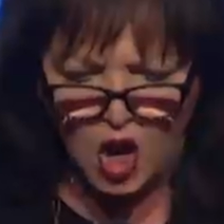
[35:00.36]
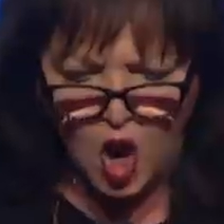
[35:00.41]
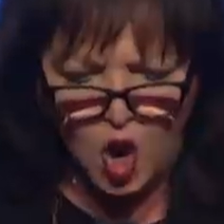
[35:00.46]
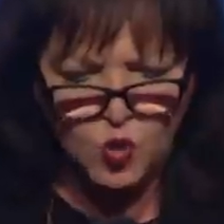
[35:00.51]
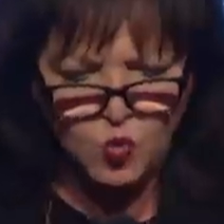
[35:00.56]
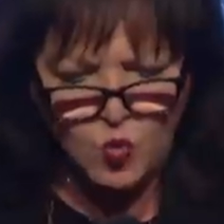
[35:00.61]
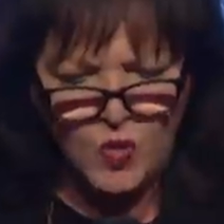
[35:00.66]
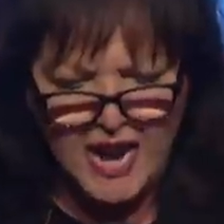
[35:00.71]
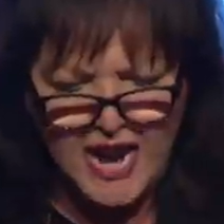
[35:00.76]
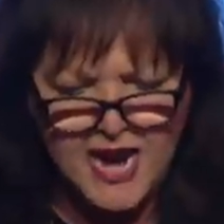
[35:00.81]

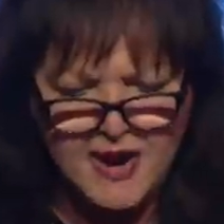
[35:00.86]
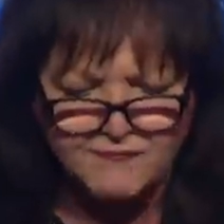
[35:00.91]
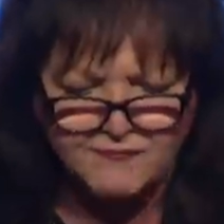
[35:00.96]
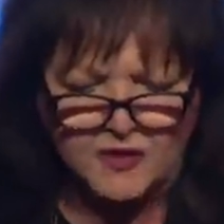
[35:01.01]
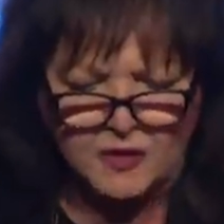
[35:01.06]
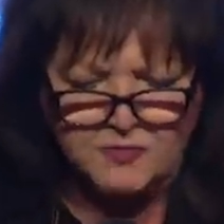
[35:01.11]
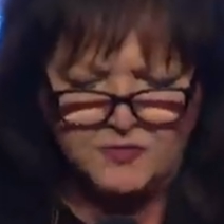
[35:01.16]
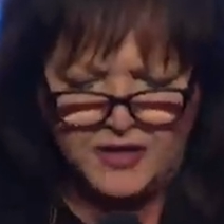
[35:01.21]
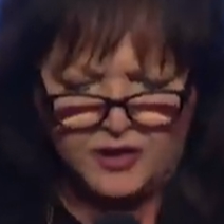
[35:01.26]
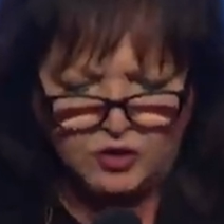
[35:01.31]
away
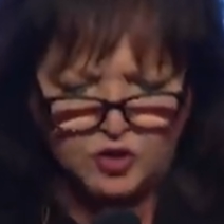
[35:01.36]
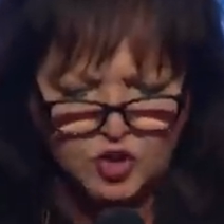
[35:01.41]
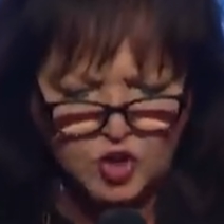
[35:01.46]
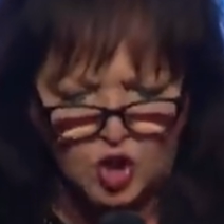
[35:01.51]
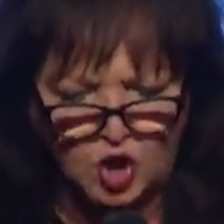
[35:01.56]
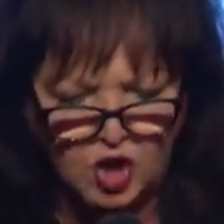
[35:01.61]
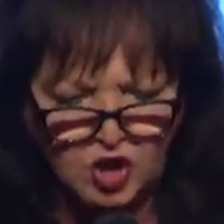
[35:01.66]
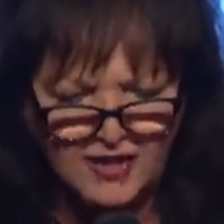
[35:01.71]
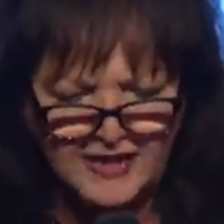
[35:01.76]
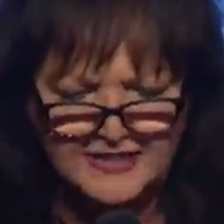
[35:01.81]
from their
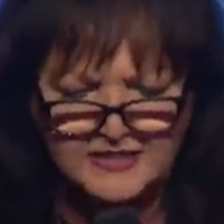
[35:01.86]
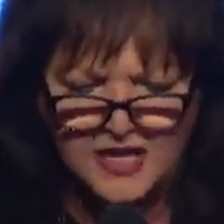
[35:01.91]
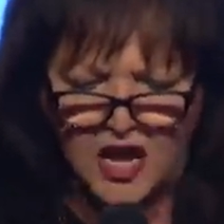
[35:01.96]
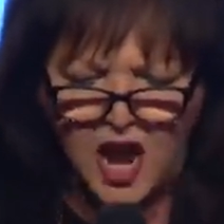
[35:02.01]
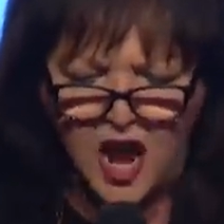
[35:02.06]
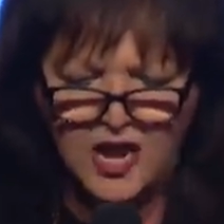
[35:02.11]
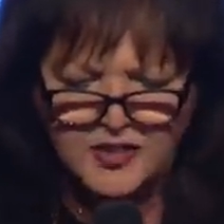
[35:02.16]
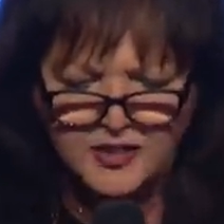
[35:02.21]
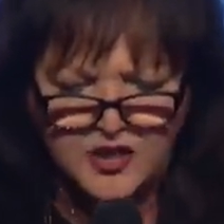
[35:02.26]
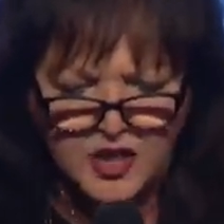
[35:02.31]
current
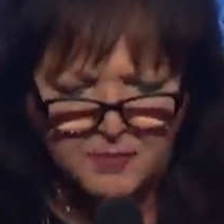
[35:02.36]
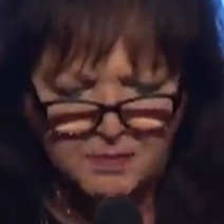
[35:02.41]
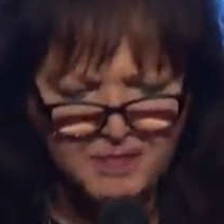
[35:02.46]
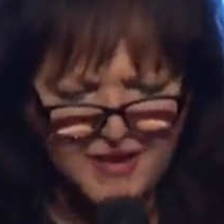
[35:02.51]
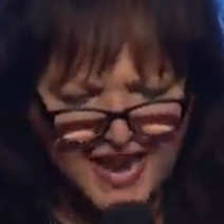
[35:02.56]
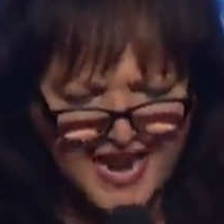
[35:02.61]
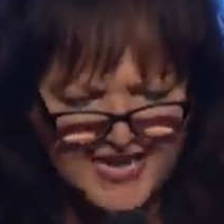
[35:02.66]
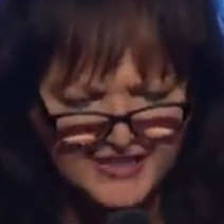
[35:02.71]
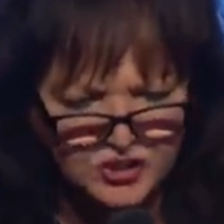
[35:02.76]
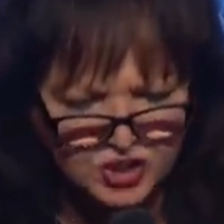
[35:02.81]

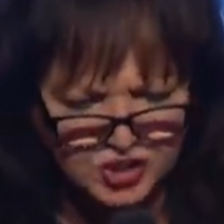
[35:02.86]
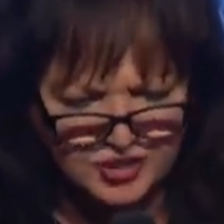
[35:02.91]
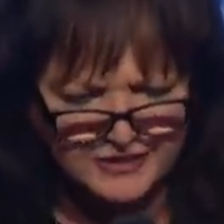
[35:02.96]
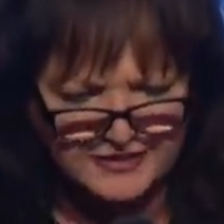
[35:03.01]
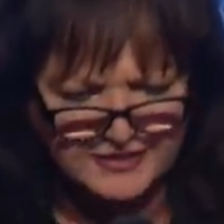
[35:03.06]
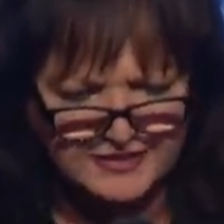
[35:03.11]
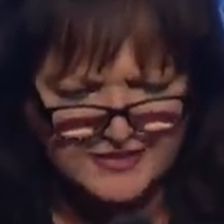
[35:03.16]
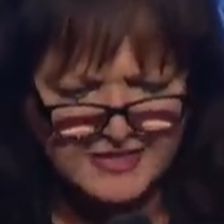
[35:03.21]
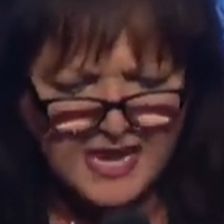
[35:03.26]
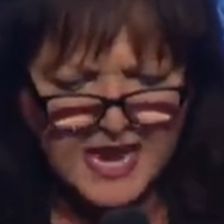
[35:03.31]

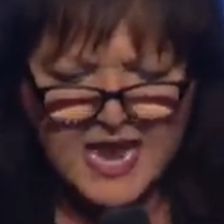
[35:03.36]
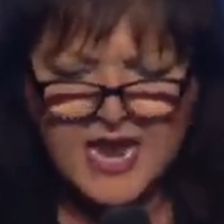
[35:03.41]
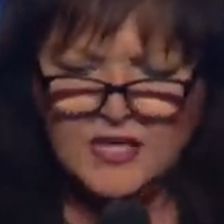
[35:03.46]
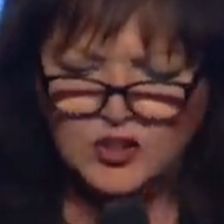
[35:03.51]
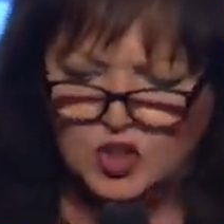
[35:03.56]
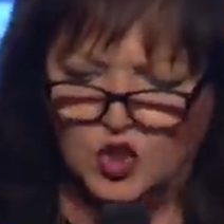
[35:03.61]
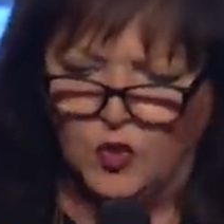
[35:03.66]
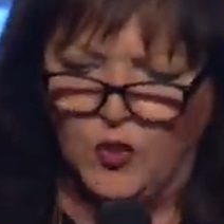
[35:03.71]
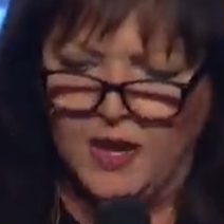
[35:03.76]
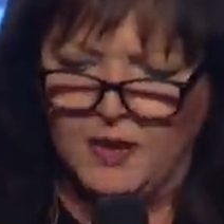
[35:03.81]
occupations
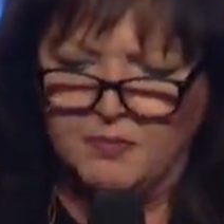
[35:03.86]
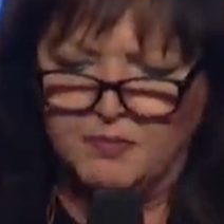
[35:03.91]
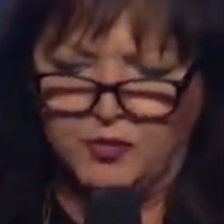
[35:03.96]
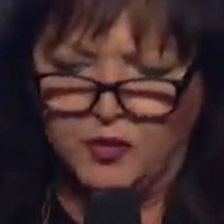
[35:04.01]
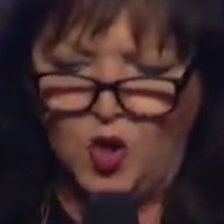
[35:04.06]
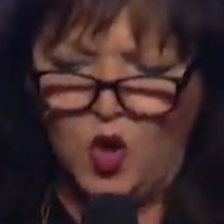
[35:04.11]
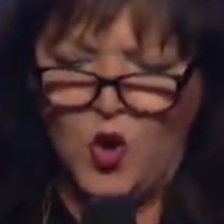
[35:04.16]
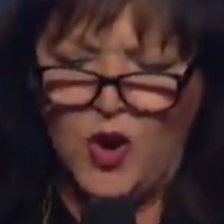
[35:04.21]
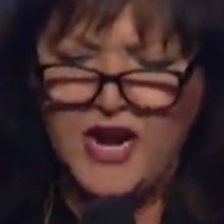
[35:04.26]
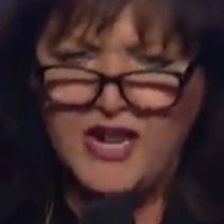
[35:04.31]
to
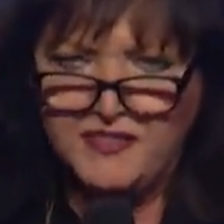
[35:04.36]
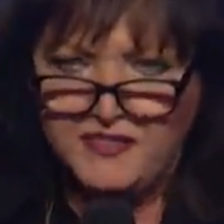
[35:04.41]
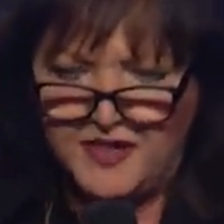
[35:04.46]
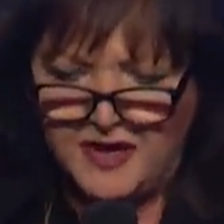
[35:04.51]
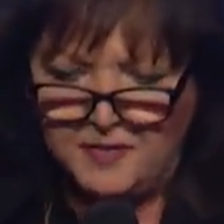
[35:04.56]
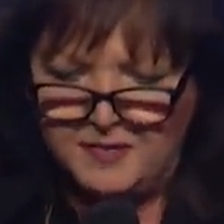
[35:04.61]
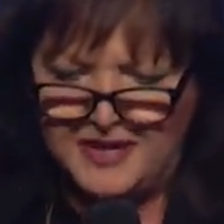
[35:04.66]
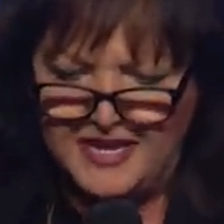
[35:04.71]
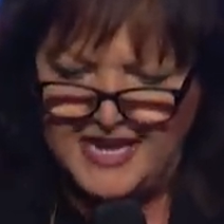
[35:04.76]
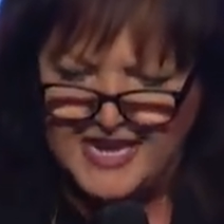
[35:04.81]
employ
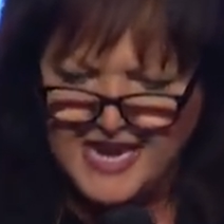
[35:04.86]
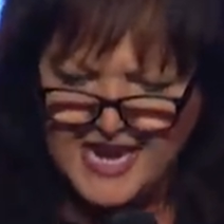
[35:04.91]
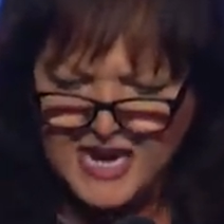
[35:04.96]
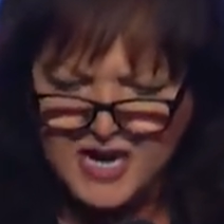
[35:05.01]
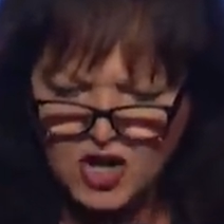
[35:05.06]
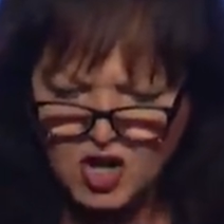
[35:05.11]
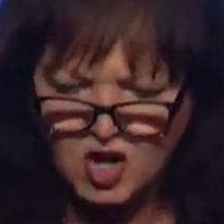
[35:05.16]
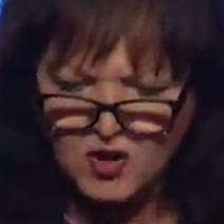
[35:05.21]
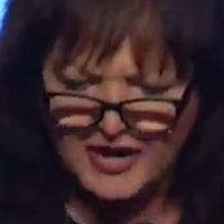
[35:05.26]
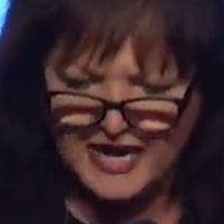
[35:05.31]
them
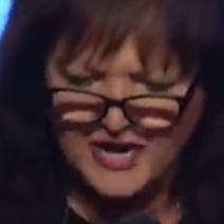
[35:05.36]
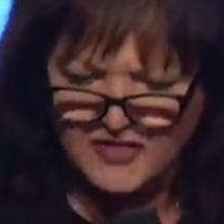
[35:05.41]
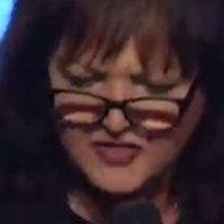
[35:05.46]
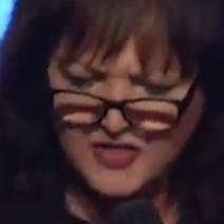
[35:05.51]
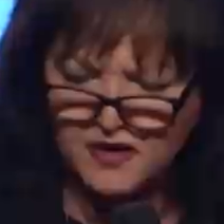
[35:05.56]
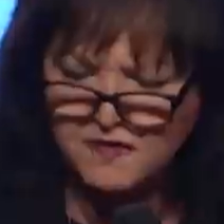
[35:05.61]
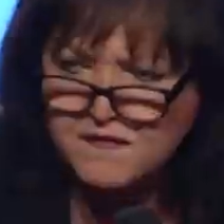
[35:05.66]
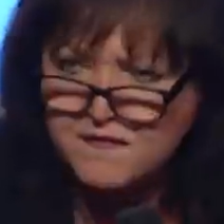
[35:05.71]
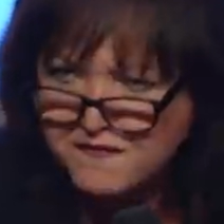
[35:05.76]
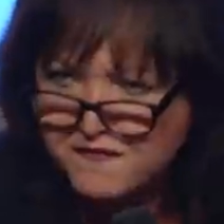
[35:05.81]
here in the
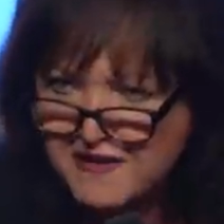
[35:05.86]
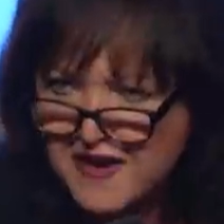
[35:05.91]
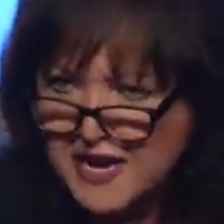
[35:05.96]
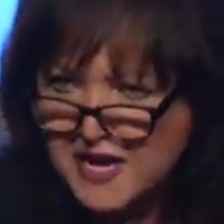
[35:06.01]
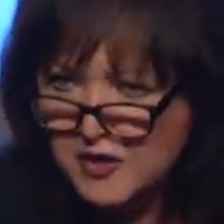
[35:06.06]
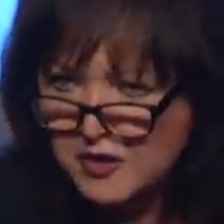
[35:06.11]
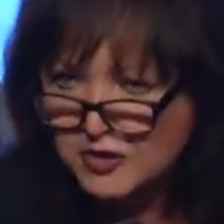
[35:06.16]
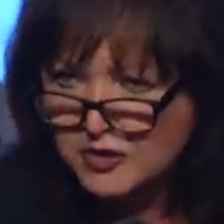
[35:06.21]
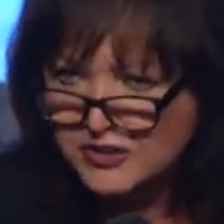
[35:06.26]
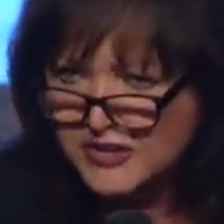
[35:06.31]

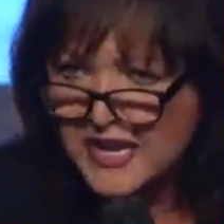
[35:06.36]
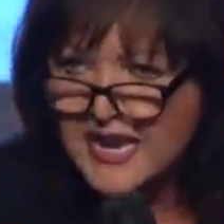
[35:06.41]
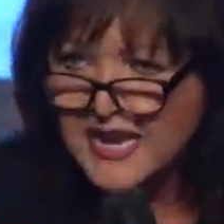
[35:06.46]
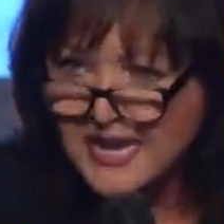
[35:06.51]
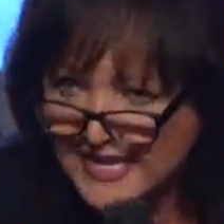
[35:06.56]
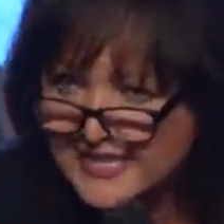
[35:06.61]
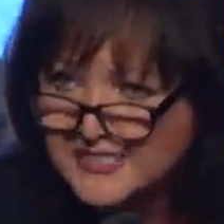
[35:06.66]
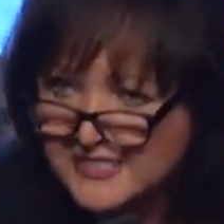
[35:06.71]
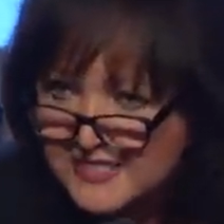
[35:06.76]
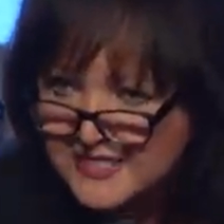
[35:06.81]
field
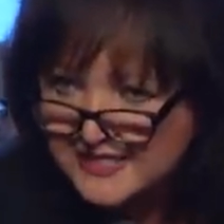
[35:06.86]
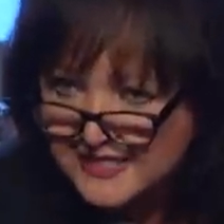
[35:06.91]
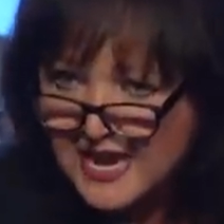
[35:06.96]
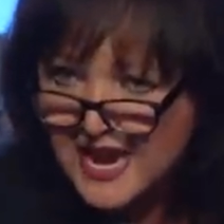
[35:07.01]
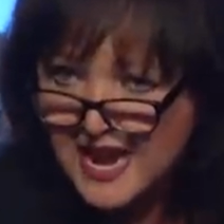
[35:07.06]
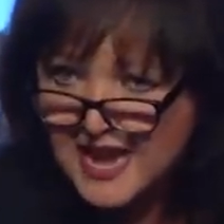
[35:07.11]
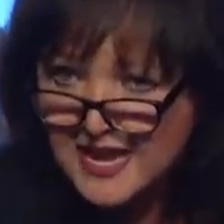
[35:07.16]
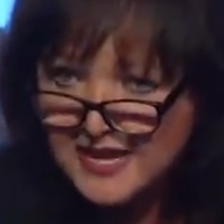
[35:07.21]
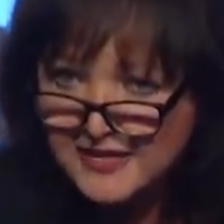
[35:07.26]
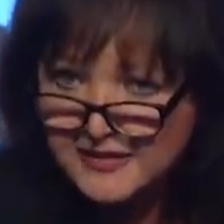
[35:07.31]

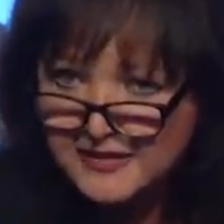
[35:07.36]
instead.